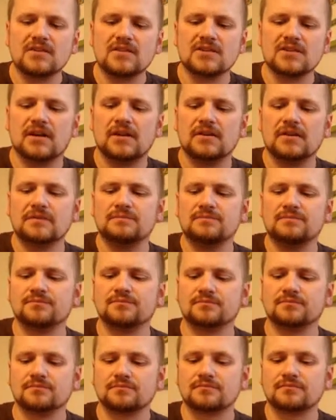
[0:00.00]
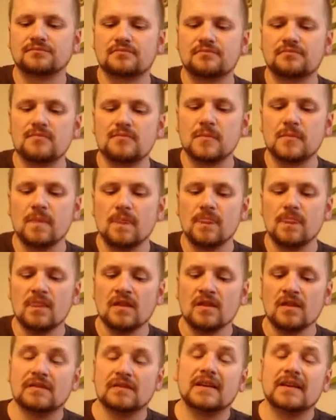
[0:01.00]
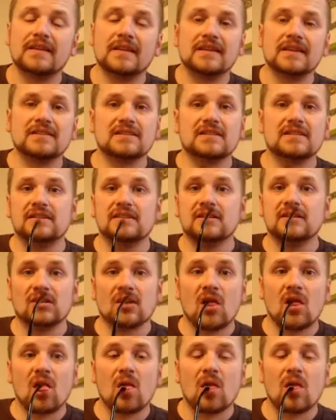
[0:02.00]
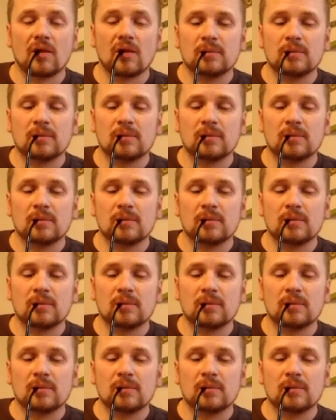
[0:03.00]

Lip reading: So, Yeah, that's the deal.